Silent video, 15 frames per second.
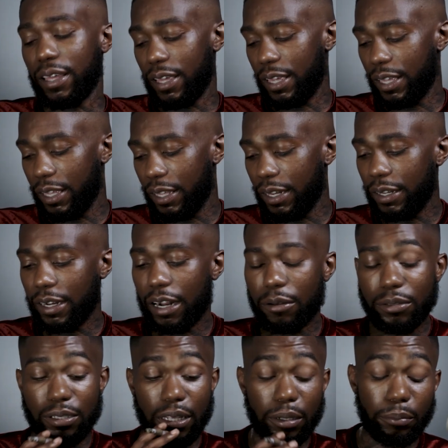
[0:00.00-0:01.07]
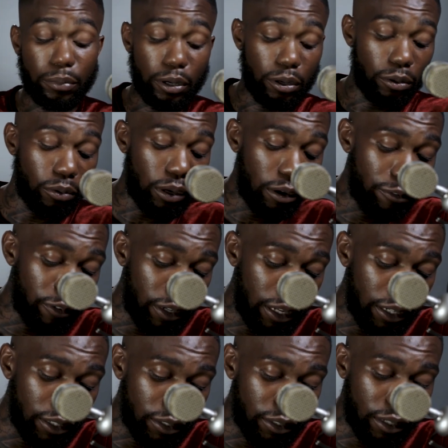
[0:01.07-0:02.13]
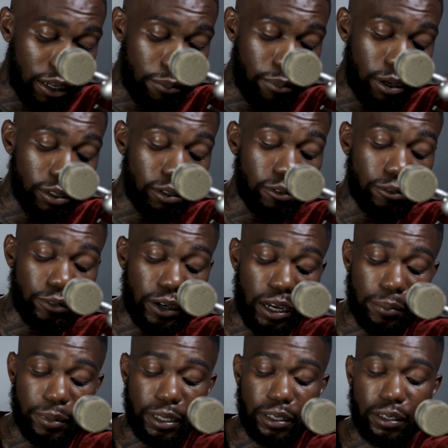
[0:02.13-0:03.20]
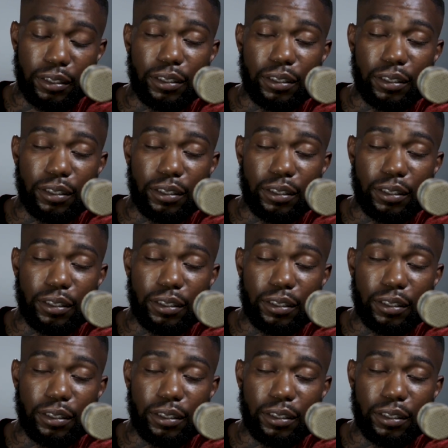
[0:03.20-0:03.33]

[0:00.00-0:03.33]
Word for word: then I was like, bro, I feel like I'm about to vomit.